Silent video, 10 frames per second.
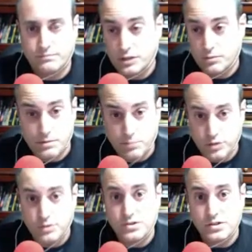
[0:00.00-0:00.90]
you know
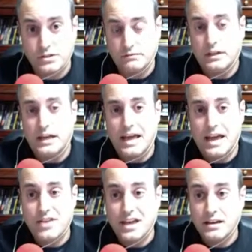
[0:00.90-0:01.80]
reproduce
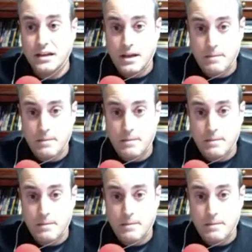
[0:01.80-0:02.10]
and then